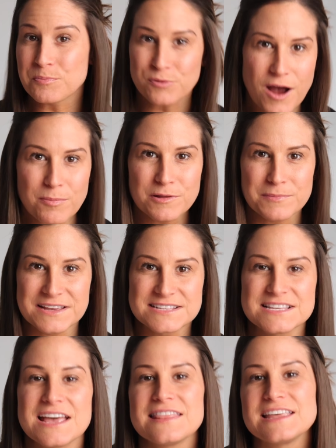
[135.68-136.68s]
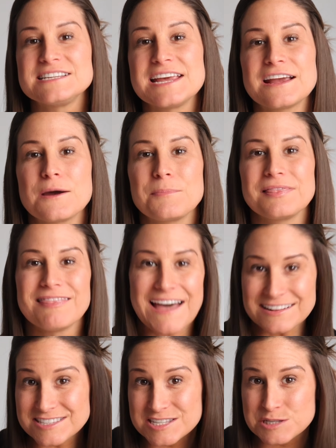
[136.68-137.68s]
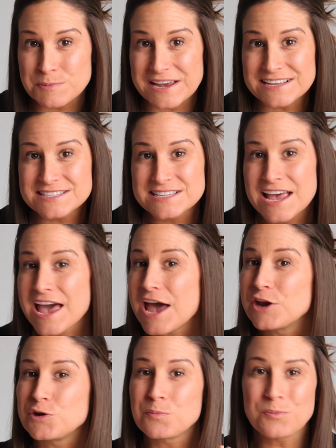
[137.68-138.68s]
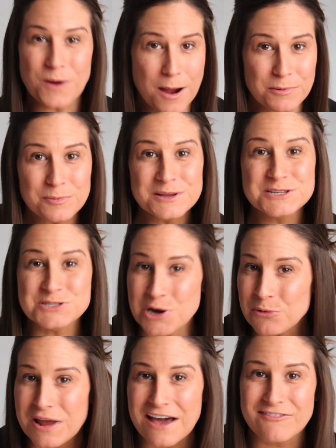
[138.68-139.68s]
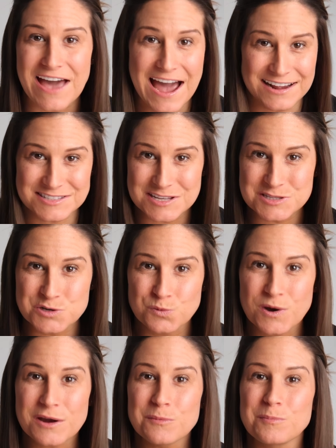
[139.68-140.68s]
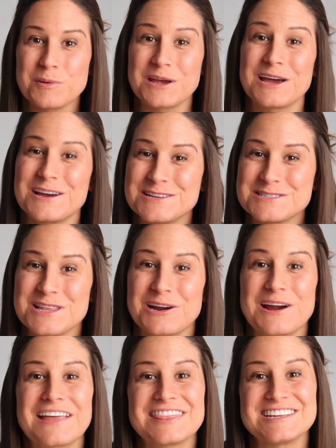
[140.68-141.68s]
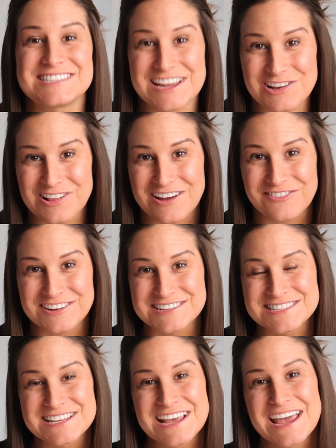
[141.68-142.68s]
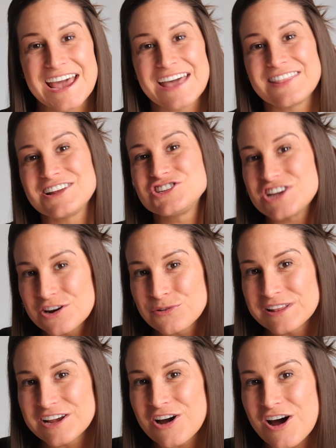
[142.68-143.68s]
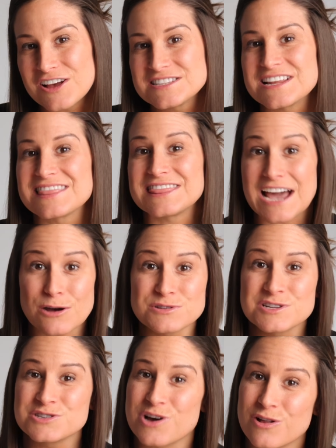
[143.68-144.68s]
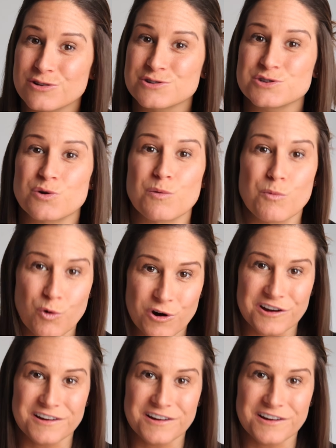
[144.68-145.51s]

problem is, they take up lots of space, and you probably don't have access to one because they're at the dental office, and they generally cost $1,000 or more.